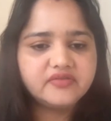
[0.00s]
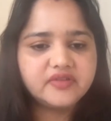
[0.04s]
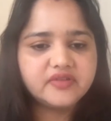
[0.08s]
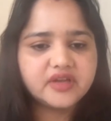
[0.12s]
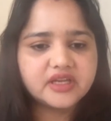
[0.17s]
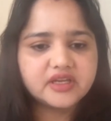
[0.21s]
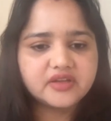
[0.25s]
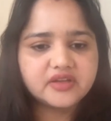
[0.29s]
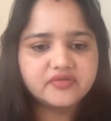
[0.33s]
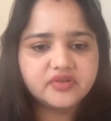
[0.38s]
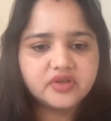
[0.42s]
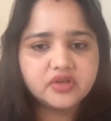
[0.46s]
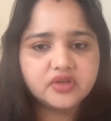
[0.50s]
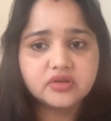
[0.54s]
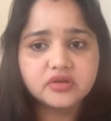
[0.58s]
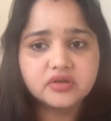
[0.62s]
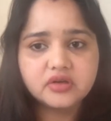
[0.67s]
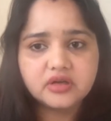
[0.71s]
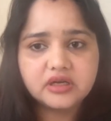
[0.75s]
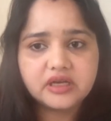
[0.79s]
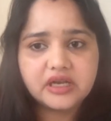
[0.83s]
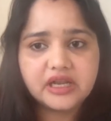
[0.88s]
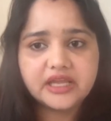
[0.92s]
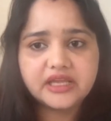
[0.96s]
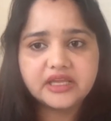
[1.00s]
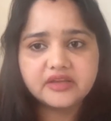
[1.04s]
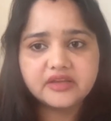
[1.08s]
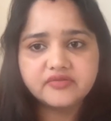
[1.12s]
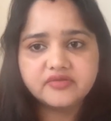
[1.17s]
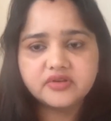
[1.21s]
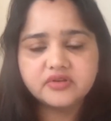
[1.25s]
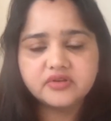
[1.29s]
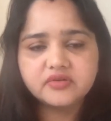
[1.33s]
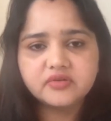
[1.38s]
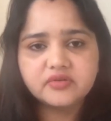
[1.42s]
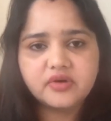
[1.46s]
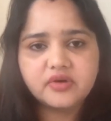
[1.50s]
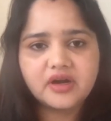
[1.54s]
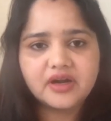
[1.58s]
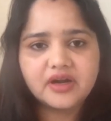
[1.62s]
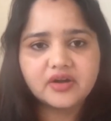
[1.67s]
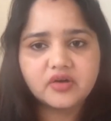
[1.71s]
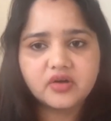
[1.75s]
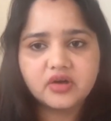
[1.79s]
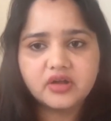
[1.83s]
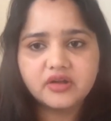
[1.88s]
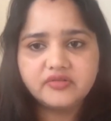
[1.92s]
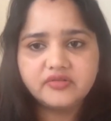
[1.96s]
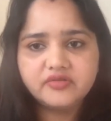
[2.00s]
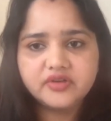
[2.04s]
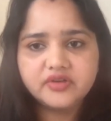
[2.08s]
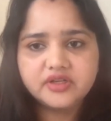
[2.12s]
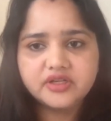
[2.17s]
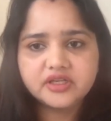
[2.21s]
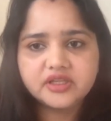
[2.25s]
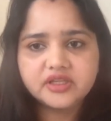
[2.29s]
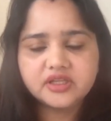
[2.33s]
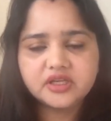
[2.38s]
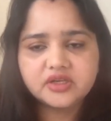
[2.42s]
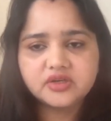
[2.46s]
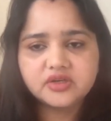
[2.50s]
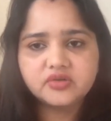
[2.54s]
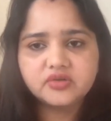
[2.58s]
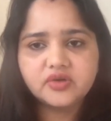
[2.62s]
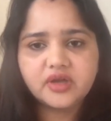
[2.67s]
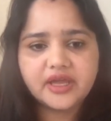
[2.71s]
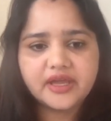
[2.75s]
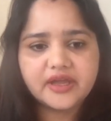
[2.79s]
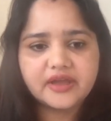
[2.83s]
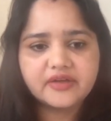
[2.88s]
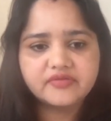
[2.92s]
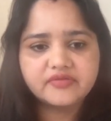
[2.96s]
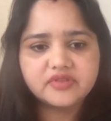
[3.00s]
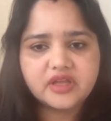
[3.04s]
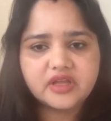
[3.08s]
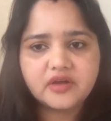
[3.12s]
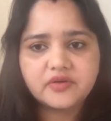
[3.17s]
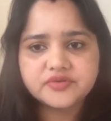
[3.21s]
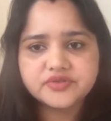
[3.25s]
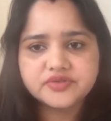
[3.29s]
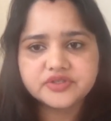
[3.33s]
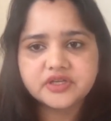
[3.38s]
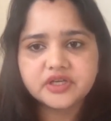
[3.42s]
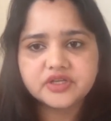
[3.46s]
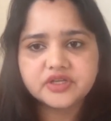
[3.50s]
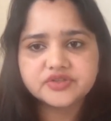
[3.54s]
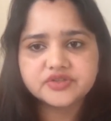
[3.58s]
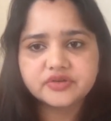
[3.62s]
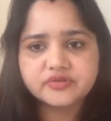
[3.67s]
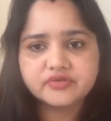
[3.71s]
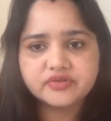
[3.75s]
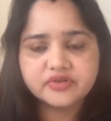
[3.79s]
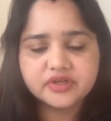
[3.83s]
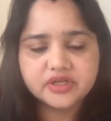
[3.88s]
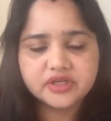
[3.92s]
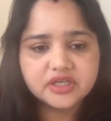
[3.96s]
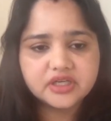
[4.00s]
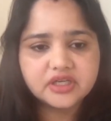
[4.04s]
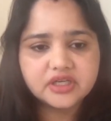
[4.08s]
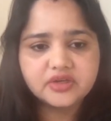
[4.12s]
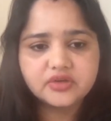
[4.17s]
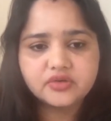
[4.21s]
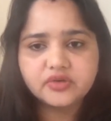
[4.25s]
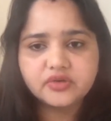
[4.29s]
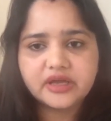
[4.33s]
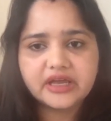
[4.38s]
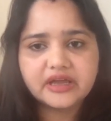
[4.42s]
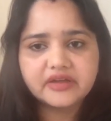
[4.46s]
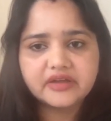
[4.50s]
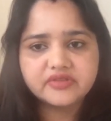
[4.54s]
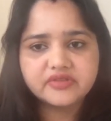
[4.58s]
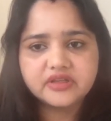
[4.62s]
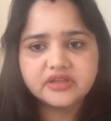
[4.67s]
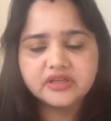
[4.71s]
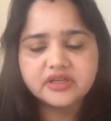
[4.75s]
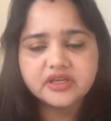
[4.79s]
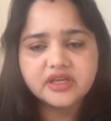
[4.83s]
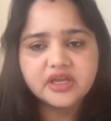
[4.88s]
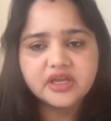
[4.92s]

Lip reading: And if if you are confident that you have 1,000 hours of training, you have the